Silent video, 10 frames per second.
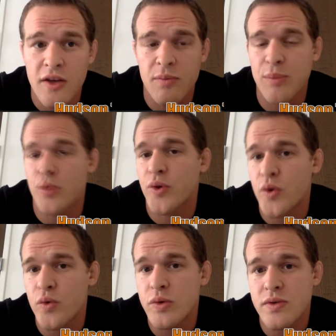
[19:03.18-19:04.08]
if people
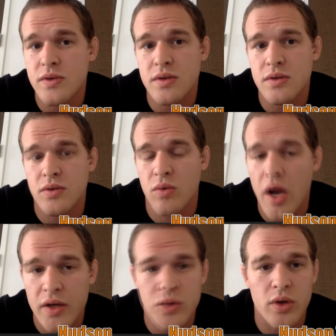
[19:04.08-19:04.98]
used
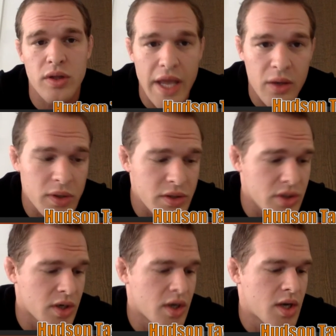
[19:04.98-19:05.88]
derogatory
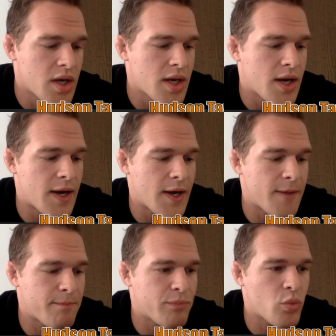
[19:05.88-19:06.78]
language,
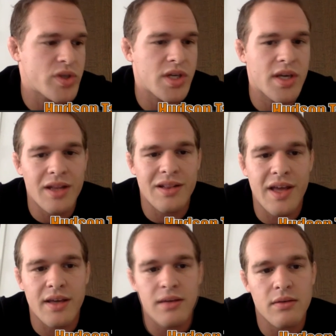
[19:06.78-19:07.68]
which again,
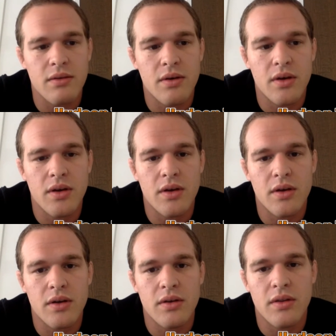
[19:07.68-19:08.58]
like,
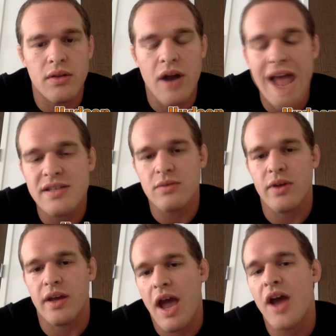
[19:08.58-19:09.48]
there has to,
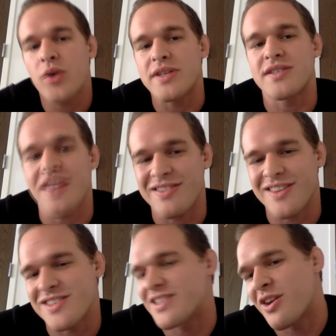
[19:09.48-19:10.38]
like, how do we set
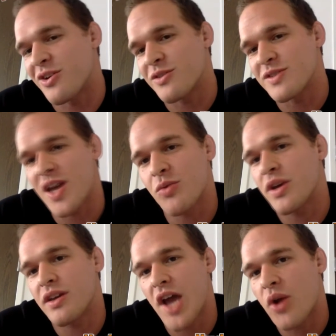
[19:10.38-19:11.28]
the standards? How do
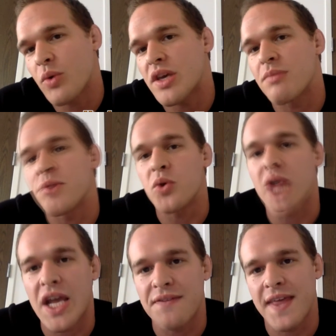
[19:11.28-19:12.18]
we
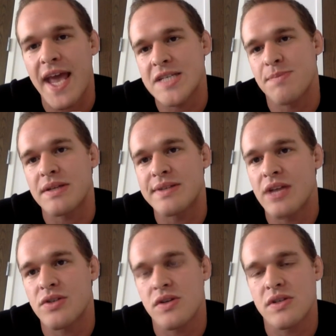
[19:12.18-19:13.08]
communicate the
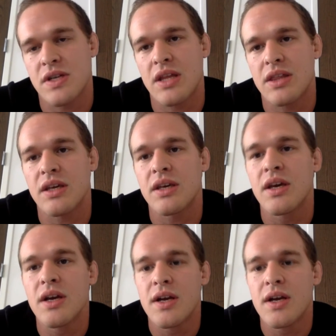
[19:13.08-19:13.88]
expectations? And I think